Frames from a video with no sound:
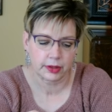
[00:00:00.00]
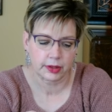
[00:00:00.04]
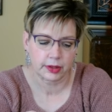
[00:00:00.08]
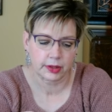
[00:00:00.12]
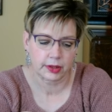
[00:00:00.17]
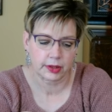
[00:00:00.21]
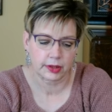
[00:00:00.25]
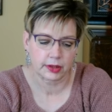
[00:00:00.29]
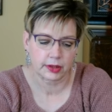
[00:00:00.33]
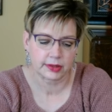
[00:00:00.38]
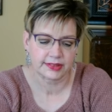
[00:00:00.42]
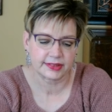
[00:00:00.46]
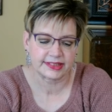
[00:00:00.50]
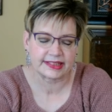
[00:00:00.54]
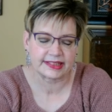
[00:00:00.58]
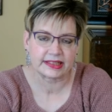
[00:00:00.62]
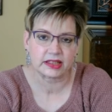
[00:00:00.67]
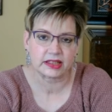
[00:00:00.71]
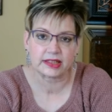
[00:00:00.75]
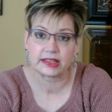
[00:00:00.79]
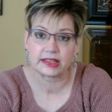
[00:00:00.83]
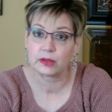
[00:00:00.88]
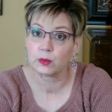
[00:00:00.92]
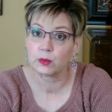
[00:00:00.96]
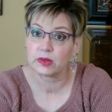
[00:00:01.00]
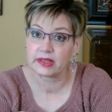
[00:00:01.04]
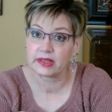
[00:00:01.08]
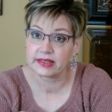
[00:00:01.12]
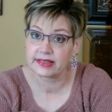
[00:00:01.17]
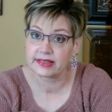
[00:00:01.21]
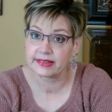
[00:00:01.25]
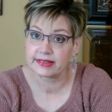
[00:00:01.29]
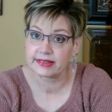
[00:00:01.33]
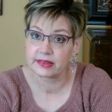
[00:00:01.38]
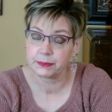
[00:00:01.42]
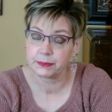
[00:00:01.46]
uh, dealing with
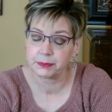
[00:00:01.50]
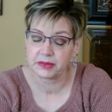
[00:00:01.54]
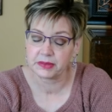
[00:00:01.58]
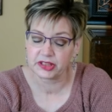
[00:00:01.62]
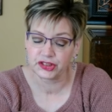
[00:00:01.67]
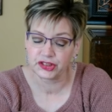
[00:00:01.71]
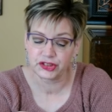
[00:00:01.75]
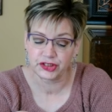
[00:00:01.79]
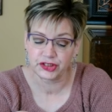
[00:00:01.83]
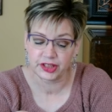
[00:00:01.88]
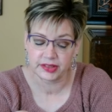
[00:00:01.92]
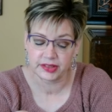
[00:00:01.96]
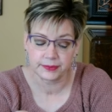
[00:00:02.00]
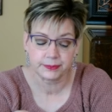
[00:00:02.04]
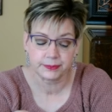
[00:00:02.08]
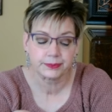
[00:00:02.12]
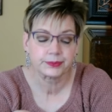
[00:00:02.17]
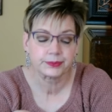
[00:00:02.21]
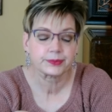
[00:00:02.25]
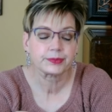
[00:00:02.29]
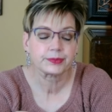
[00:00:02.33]
submission.